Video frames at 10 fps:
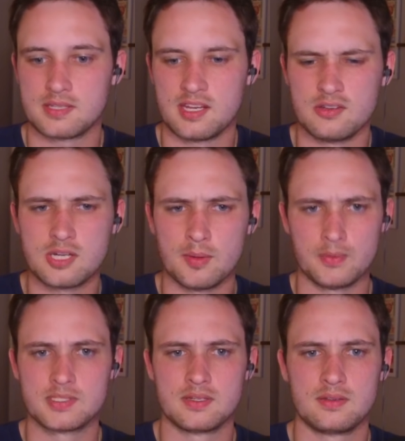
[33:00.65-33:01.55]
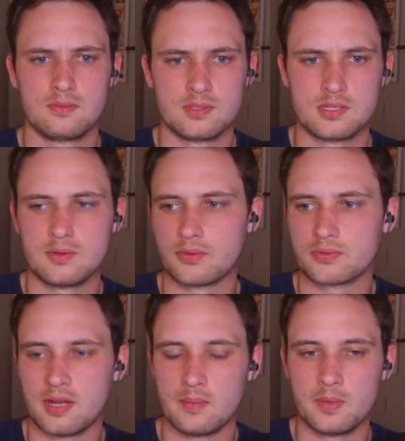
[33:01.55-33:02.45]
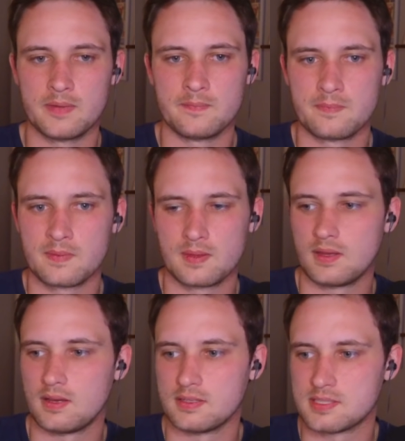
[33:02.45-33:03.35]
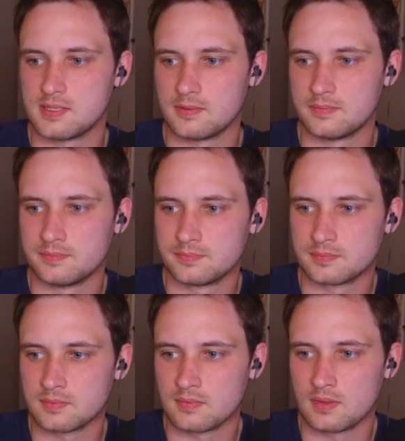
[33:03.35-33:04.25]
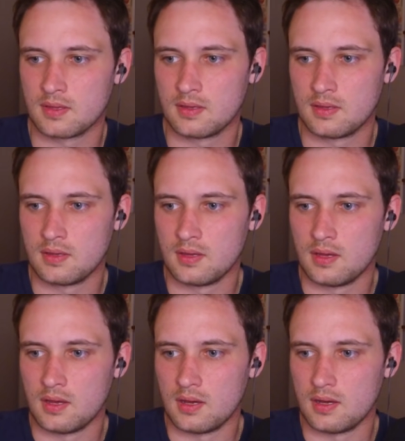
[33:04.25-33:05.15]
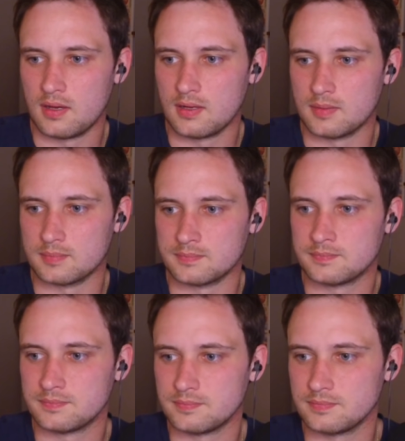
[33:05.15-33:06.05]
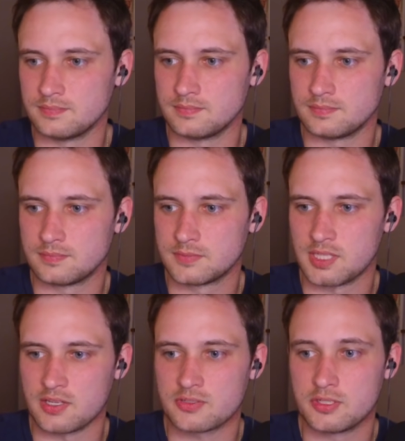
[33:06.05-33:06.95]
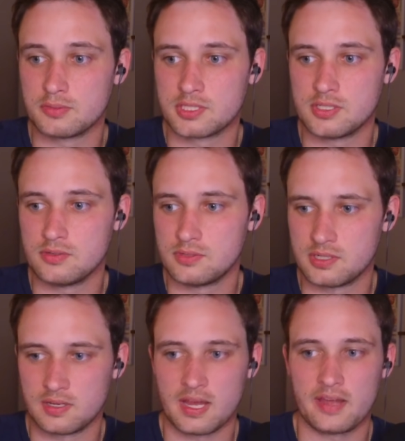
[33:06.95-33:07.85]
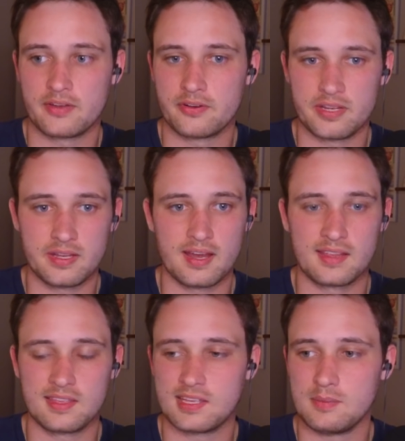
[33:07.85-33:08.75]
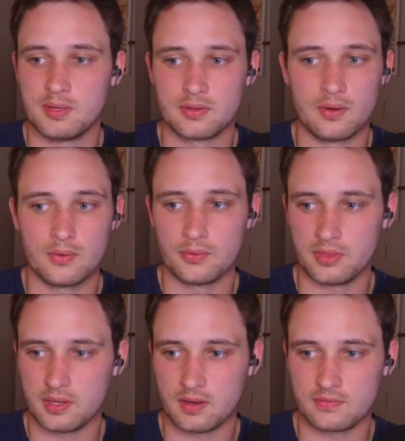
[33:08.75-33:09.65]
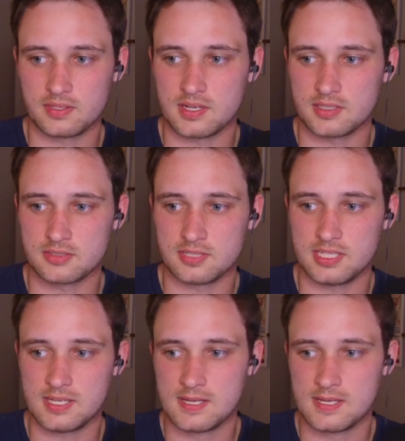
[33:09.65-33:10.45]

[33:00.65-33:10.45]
I know Chuba was a dual threat, but still. Toss read was huge. I agree. I think he built the whole thing off the toss read.